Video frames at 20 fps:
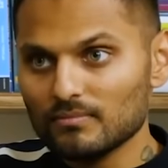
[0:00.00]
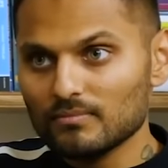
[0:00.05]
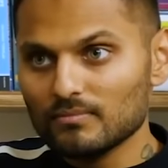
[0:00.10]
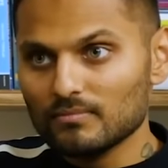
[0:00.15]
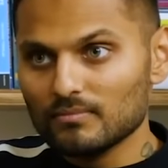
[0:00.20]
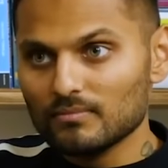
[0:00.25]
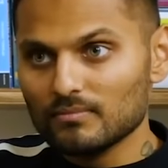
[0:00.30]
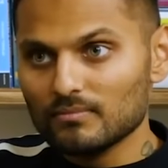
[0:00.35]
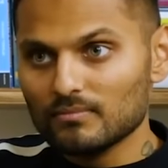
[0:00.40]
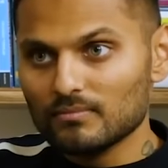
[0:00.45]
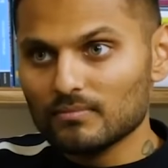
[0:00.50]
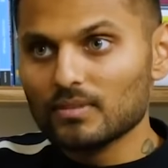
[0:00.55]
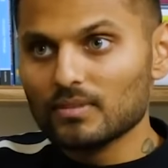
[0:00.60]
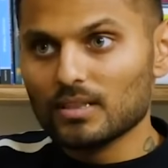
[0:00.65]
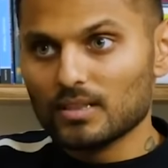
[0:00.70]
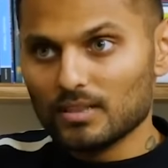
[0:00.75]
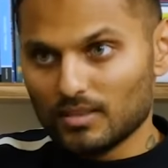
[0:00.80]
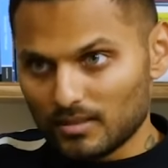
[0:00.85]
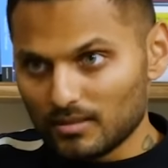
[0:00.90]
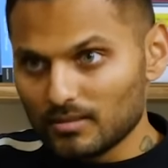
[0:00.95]
for people
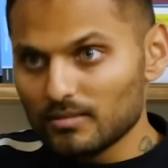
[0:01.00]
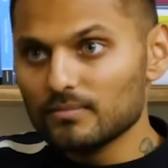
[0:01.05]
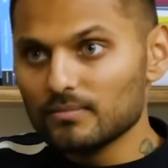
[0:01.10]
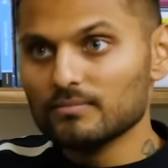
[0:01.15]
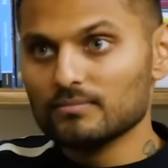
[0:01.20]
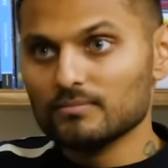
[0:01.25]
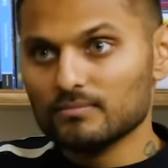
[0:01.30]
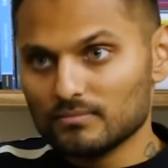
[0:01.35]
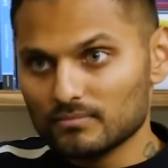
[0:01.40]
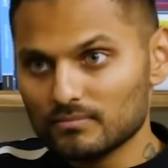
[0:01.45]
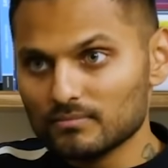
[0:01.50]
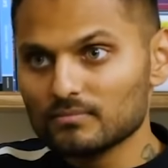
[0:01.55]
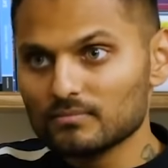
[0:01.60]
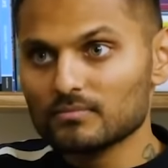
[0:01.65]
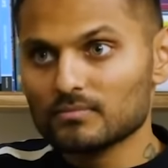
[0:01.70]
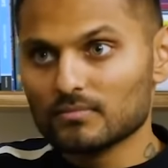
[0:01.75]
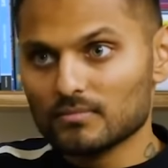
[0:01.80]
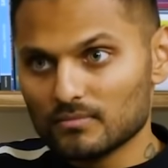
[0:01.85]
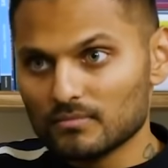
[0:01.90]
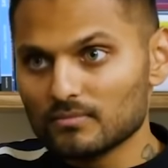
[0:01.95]
than
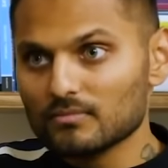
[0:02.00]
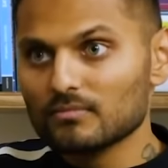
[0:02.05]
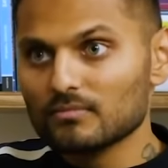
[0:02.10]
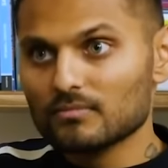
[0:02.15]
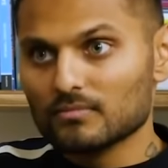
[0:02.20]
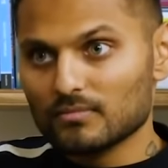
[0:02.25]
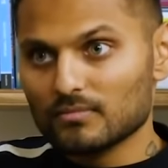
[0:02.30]
pleasure often.